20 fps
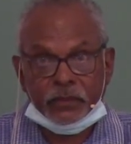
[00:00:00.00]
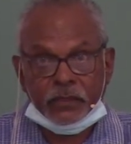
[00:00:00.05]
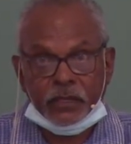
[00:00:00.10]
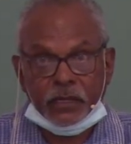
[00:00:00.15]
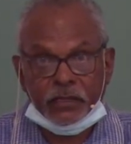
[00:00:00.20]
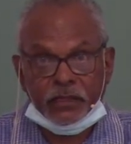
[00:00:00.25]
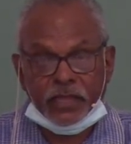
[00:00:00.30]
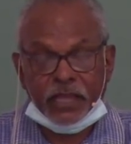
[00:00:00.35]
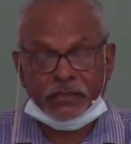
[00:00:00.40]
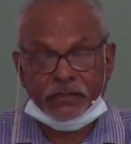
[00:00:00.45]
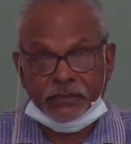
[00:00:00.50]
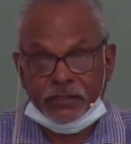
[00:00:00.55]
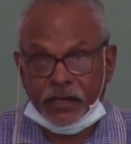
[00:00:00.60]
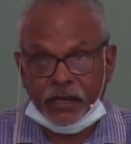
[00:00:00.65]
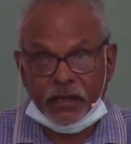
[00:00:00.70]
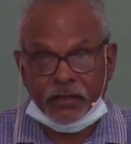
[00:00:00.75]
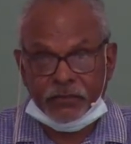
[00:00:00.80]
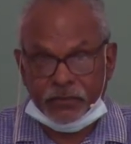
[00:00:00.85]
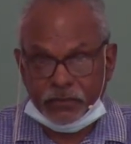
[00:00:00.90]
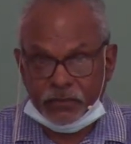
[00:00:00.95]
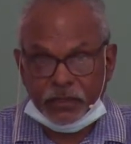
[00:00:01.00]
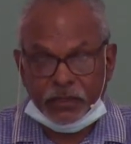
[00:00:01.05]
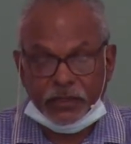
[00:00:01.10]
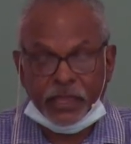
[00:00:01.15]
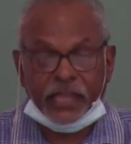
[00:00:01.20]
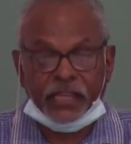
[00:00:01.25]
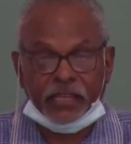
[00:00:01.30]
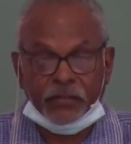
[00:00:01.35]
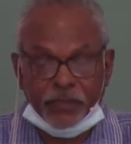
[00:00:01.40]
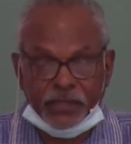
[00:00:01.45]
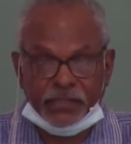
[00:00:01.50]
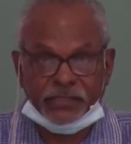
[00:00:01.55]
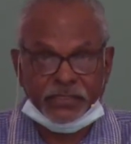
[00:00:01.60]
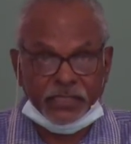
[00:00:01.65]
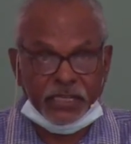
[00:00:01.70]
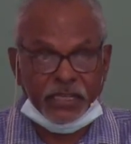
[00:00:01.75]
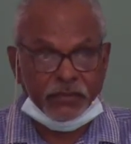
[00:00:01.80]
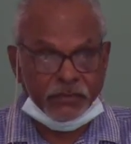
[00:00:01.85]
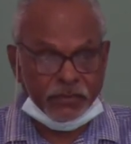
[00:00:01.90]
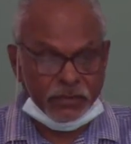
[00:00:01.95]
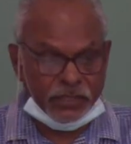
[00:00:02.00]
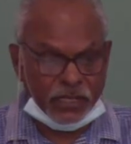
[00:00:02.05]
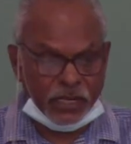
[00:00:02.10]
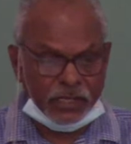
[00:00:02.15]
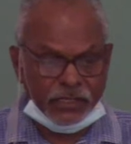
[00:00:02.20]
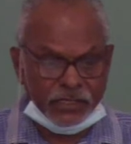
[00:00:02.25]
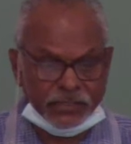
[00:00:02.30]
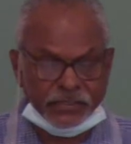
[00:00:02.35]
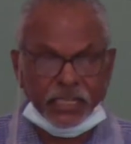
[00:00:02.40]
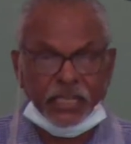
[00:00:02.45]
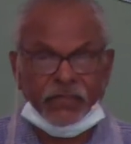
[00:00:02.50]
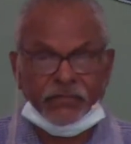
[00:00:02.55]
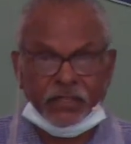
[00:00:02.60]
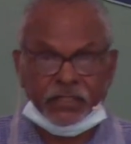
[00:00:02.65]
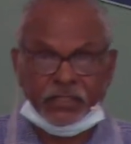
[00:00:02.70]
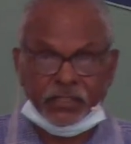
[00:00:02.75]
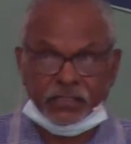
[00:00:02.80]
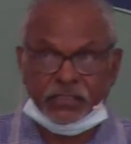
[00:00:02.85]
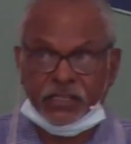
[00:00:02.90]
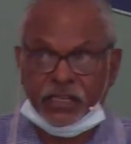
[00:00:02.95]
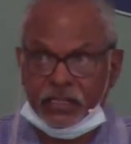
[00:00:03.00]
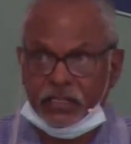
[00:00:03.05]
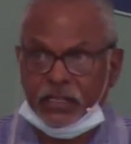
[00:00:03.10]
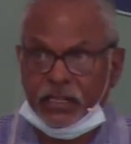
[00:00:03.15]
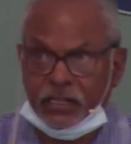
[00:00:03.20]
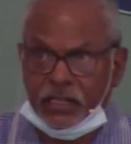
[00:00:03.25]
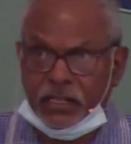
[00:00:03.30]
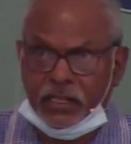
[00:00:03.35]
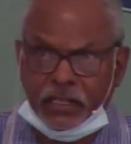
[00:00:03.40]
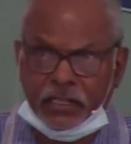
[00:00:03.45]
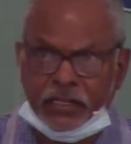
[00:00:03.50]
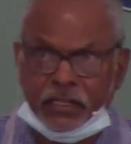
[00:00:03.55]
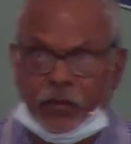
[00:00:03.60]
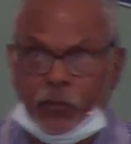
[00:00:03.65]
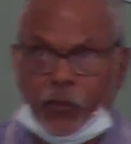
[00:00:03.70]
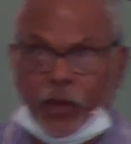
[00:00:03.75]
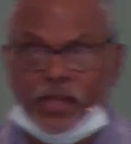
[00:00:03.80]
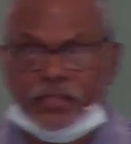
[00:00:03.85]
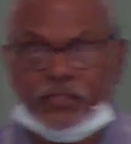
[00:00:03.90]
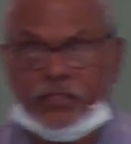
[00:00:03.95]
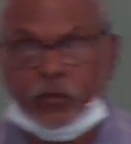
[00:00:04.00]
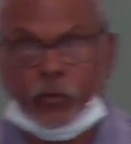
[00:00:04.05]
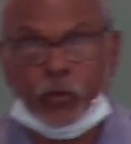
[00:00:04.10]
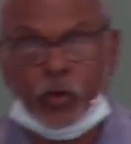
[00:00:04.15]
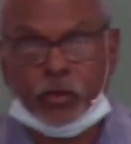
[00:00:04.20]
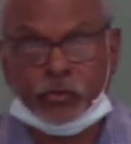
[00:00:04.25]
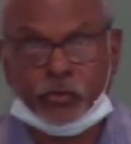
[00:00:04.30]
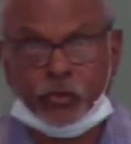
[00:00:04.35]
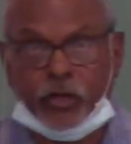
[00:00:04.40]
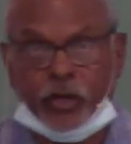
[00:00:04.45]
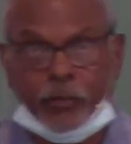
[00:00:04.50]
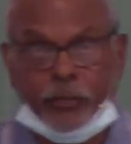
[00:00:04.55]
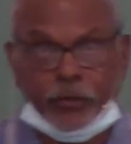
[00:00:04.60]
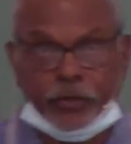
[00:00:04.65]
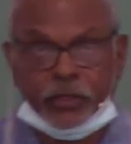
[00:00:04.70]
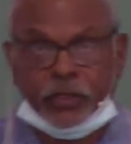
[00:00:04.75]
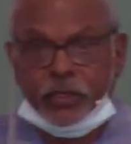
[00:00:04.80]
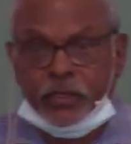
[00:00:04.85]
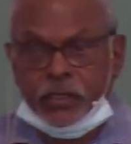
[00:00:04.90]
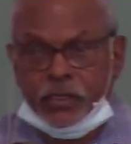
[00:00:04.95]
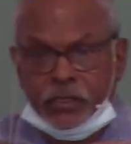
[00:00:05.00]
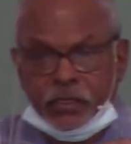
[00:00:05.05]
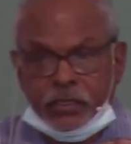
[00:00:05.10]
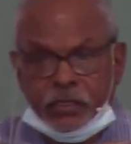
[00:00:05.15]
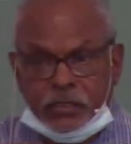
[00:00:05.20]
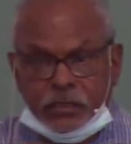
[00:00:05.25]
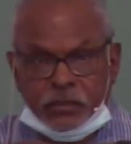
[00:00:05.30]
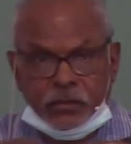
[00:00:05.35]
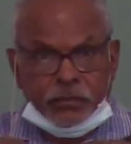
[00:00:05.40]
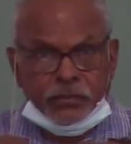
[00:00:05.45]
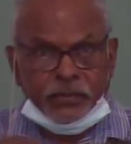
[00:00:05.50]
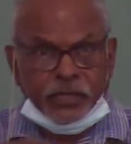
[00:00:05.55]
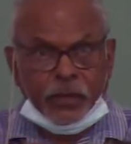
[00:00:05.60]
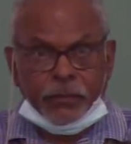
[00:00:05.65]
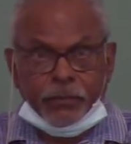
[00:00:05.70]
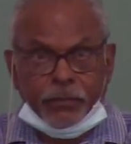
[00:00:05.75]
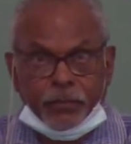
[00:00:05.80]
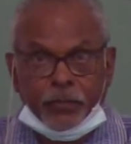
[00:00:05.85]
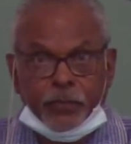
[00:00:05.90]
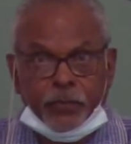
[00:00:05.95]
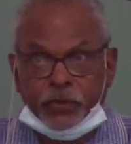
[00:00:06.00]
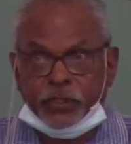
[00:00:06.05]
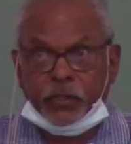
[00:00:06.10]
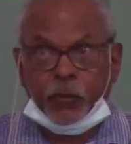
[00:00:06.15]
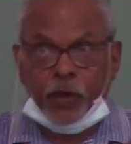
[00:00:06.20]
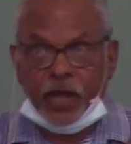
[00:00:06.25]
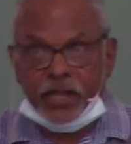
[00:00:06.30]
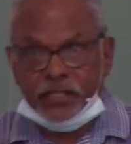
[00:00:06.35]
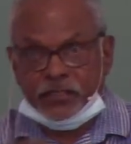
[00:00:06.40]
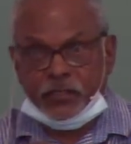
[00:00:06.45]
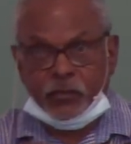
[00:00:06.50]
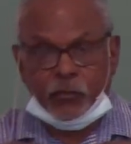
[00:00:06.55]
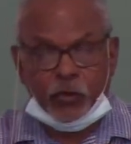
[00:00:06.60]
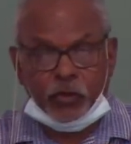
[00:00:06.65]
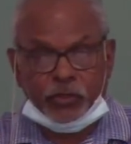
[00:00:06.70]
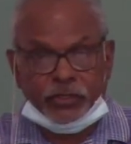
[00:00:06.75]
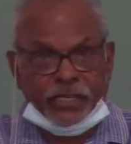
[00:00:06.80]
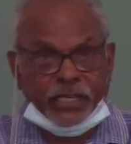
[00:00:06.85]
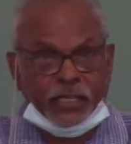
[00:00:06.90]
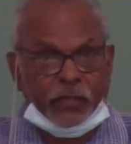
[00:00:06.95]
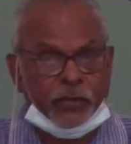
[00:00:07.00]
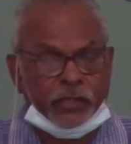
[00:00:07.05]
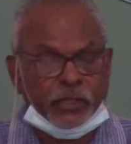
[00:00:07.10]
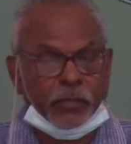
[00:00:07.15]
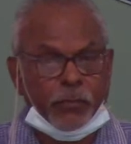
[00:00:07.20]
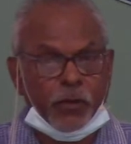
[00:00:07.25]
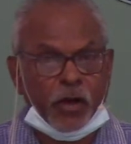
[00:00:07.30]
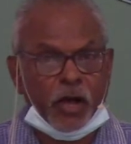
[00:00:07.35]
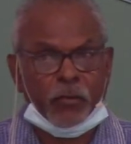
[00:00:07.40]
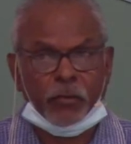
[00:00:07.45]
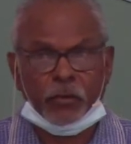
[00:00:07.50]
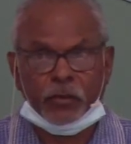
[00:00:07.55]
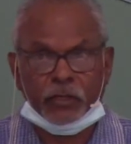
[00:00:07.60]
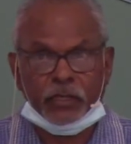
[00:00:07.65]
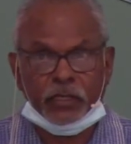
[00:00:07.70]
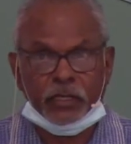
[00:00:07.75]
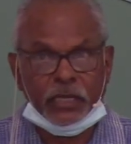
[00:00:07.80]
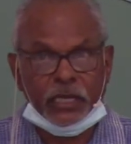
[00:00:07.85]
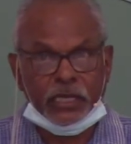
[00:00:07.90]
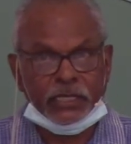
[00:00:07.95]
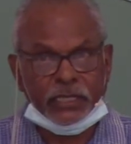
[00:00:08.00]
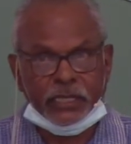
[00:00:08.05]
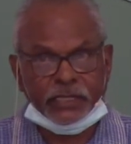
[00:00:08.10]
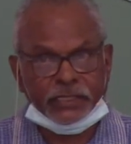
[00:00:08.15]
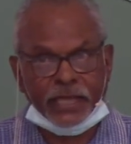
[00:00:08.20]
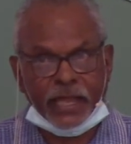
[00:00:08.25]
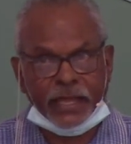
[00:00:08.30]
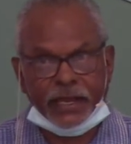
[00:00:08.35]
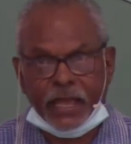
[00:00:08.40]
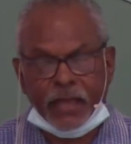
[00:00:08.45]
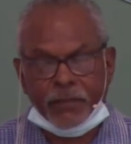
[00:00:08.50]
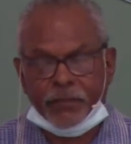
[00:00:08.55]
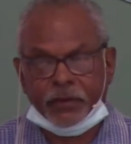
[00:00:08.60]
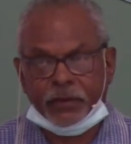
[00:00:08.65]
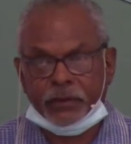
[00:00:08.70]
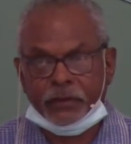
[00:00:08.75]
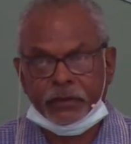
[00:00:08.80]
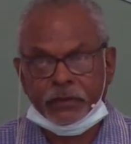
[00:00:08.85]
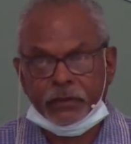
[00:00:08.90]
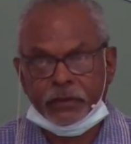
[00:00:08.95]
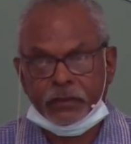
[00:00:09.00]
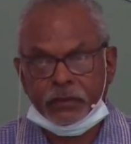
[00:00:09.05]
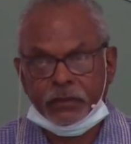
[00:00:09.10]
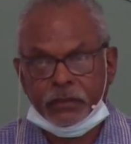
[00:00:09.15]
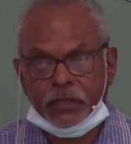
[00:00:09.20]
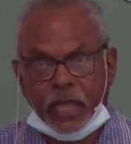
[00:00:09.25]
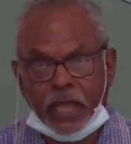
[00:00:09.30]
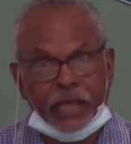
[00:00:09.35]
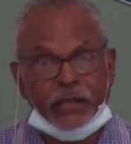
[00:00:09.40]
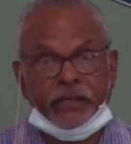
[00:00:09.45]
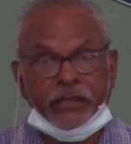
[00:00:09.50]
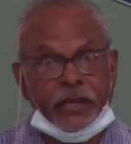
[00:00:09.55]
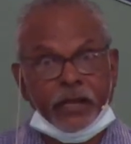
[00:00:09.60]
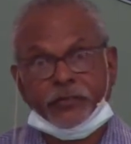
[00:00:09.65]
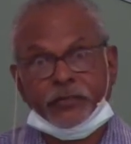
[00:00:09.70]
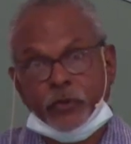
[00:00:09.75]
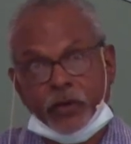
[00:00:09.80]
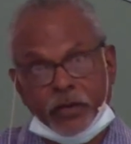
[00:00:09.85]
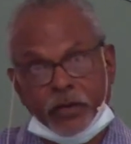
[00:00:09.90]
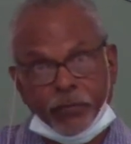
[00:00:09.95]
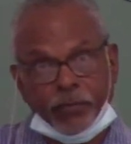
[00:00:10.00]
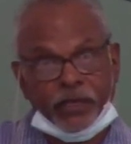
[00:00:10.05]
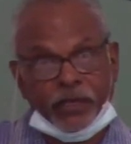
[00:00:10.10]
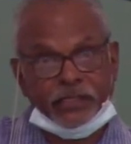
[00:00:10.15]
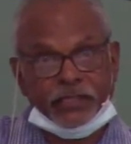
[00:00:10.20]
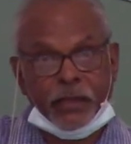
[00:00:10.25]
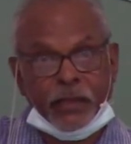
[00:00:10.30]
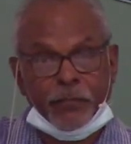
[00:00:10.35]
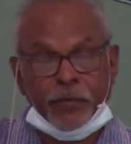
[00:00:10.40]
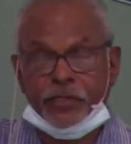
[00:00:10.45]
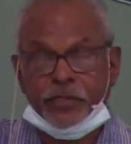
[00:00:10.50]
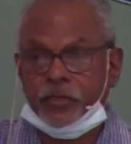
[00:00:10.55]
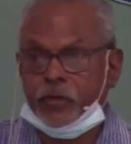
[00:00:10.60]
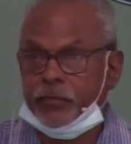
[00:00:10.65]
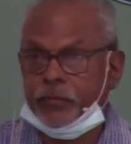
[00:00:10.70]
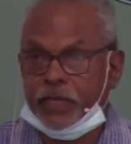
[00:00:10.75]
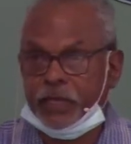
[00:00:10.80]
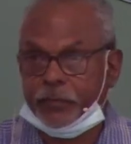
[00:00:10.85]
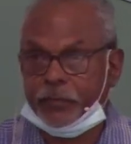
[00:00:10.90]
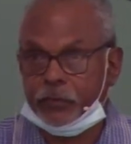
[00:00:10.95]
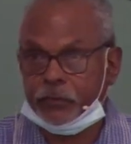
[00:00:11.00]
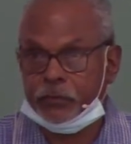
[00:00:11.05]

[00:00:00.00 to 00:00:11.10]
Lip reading: that, you know, they can be deceived into the ways of the world, trying to put the ways of the world together with the Bible. It can't happen. And, you know, trying to please Aboriginal people.